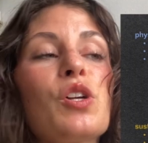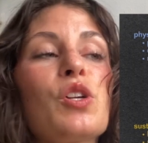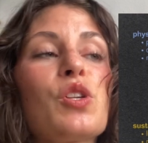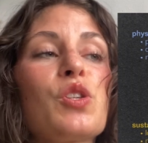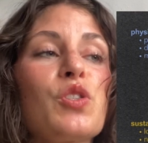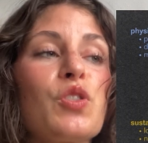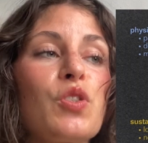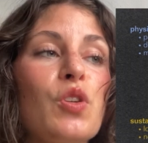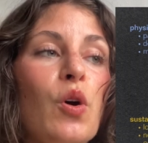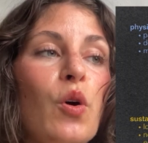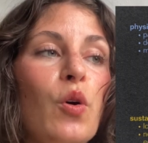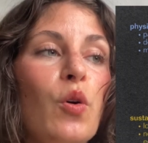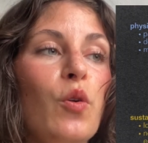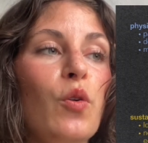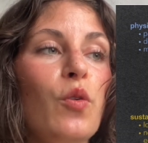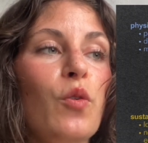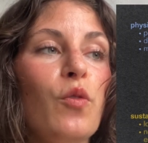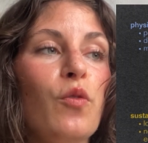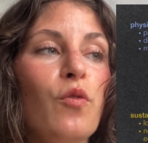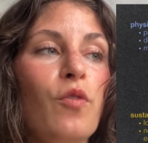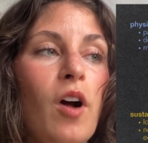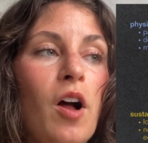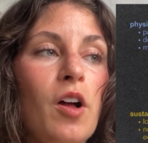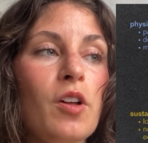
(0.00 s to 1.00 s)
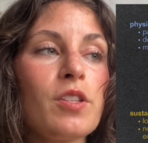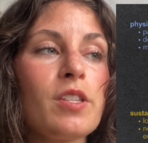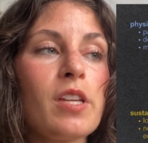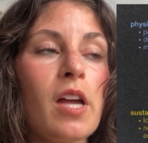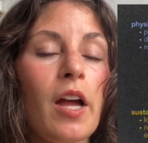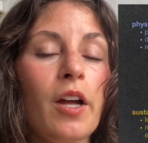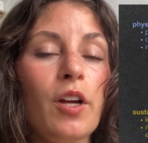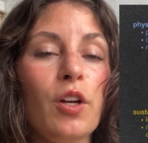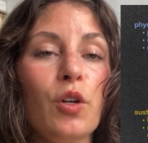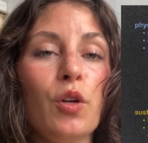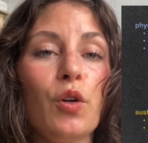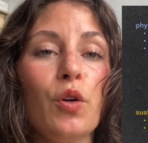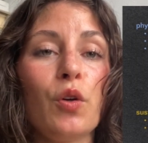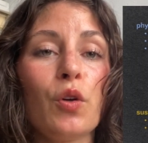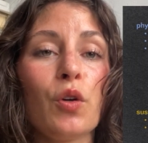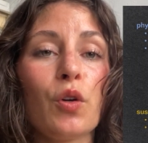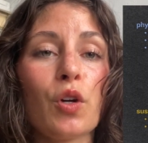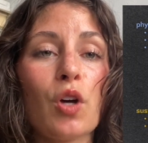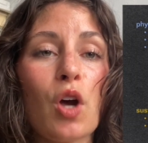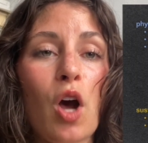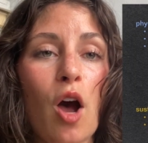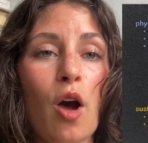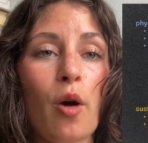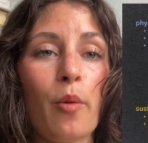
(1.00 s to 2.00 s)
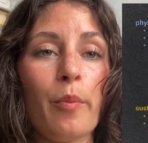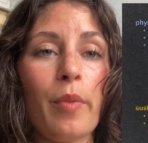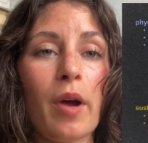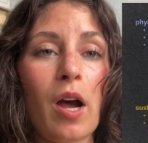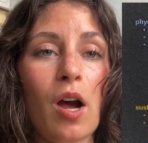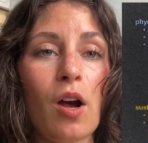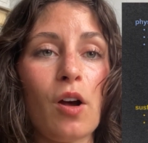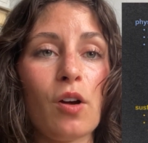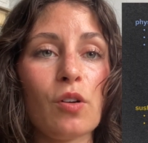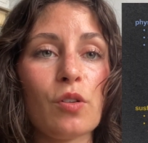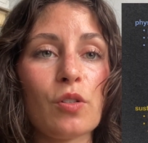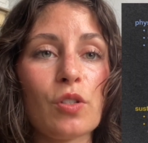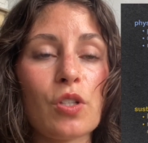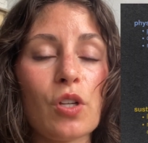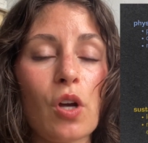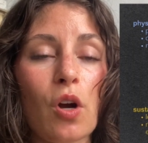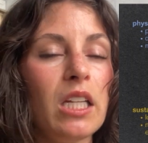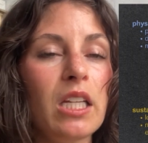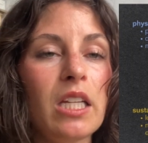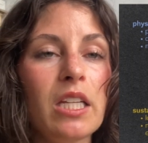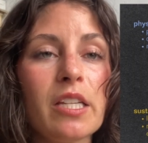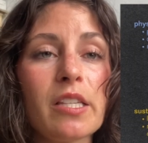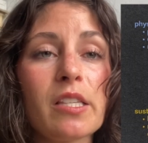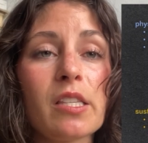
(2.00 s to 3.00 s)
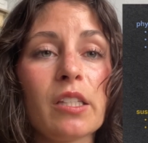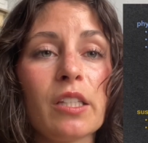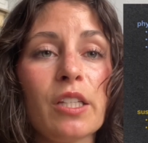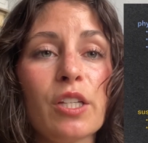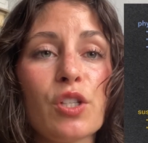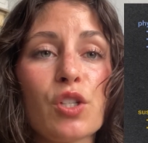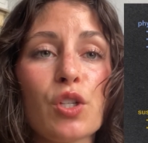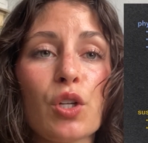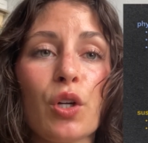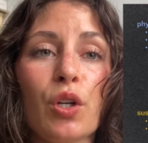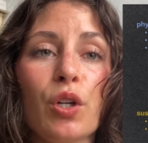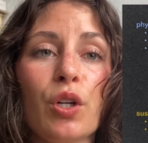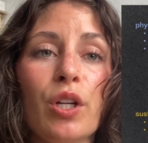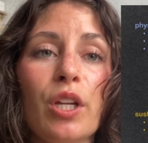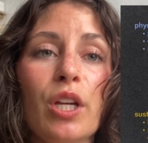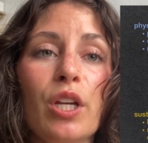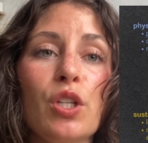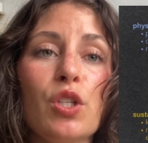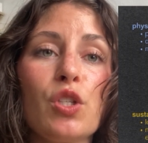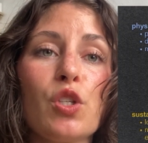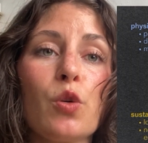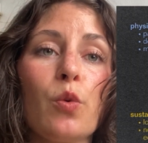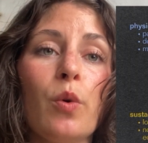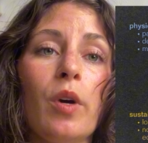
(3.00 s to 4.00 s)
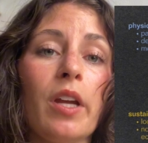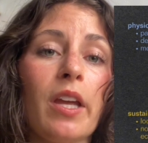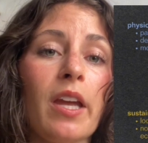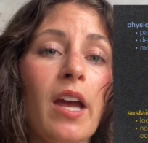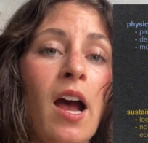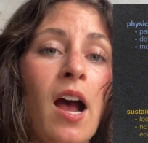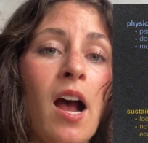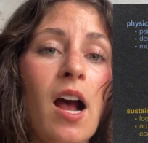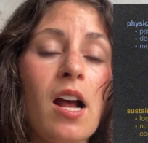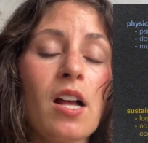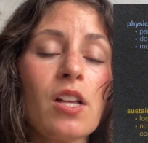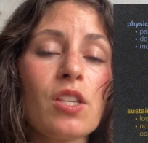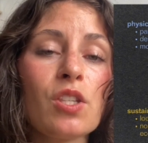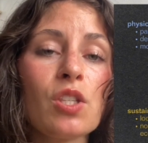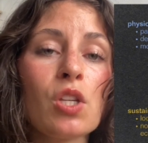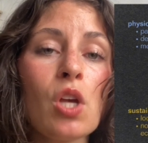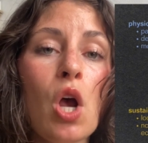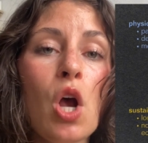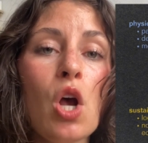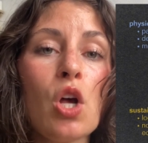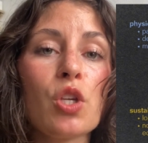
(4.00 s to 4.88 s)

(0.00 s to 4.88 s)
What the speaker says: So volatile compounds easily turn into a gas.